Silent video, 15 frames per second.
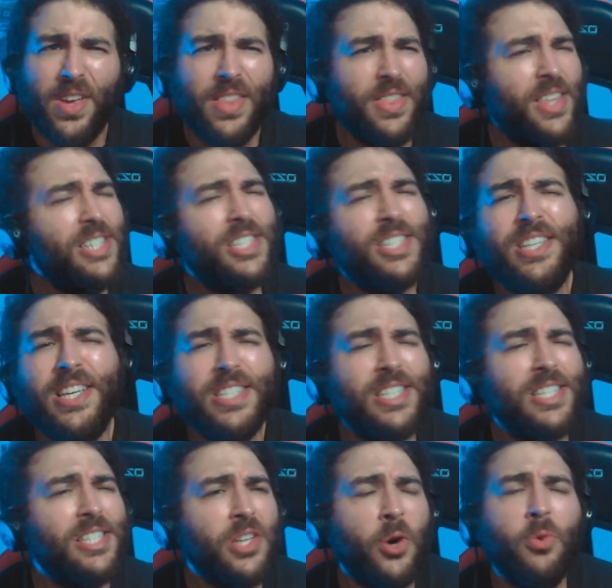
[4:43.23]
This shit's
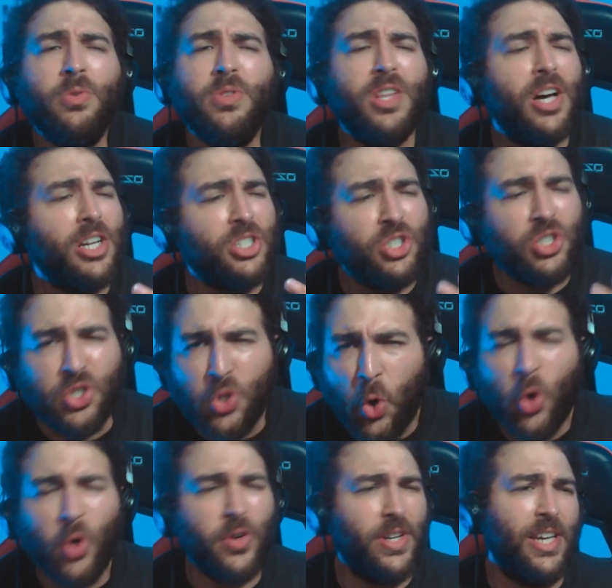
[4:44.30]
so
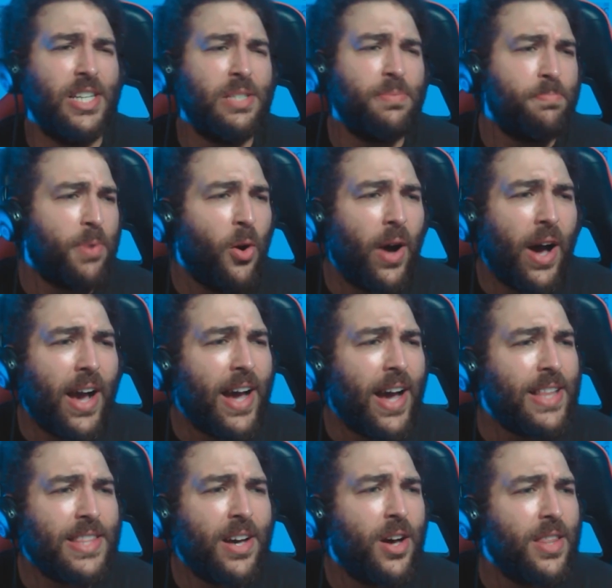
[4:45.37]
luxurious, bro. I
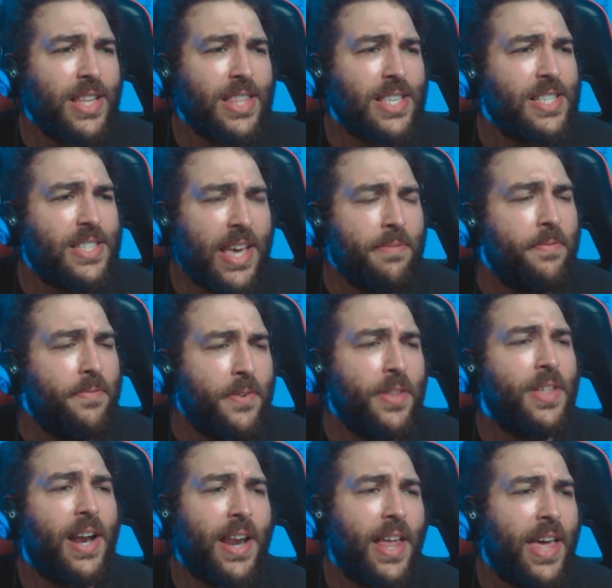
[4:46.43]
got like the same
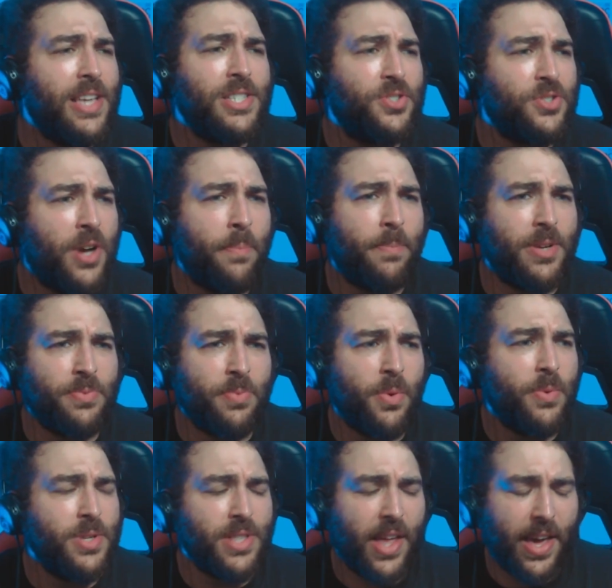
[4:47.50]
feeling on Ace Trumpets, where it
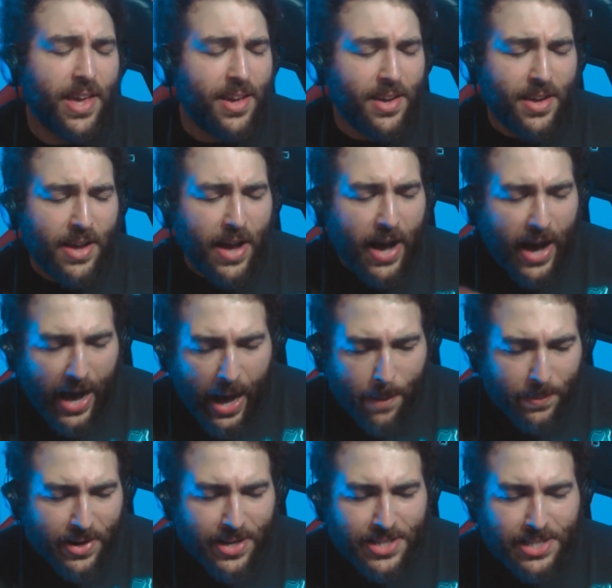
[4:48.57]
was like
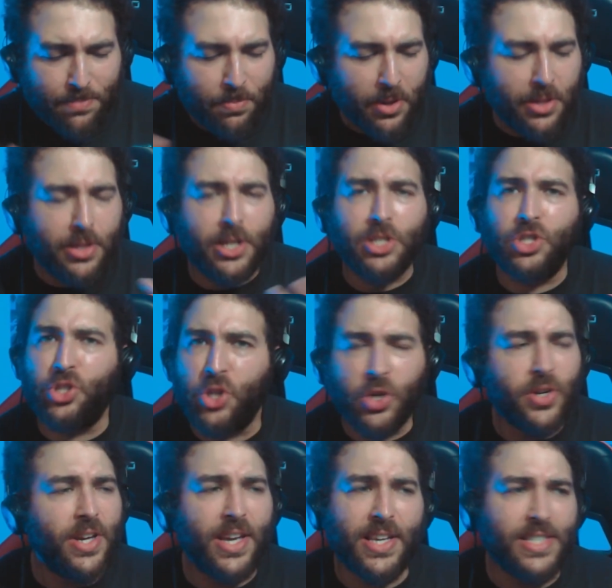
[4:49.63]
ominous but
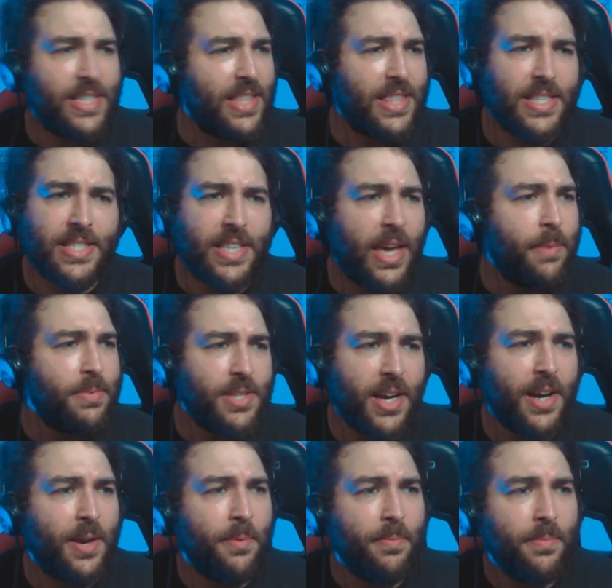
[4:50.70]
luxurious at the same time.